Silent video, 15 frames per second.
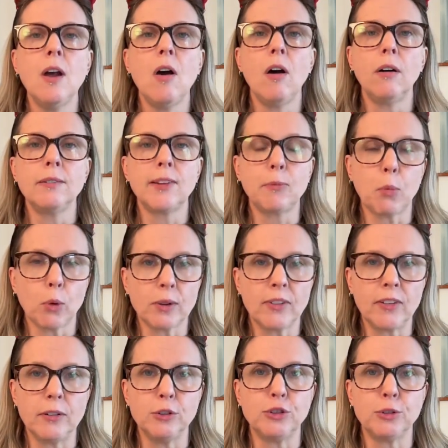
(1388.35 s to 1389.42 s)
on
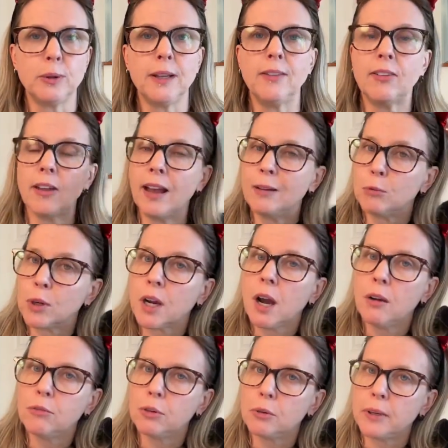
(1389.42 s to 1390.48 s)
sports injuries and
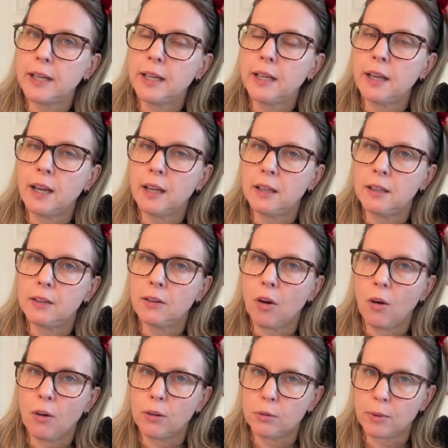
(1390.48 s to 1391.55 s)
recovery and
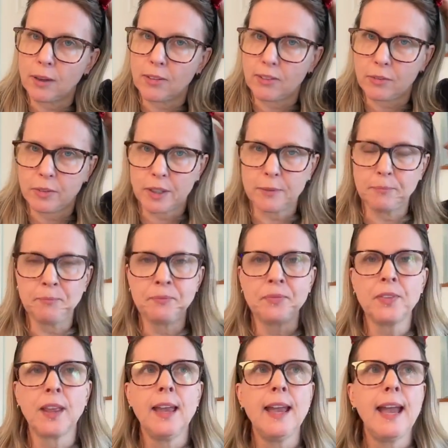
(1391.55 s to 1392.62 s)
all the rest of it.
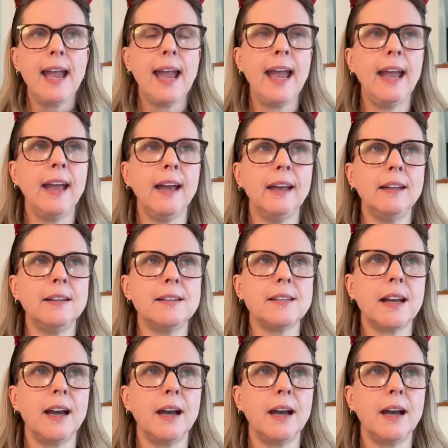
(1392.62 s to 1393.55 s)
And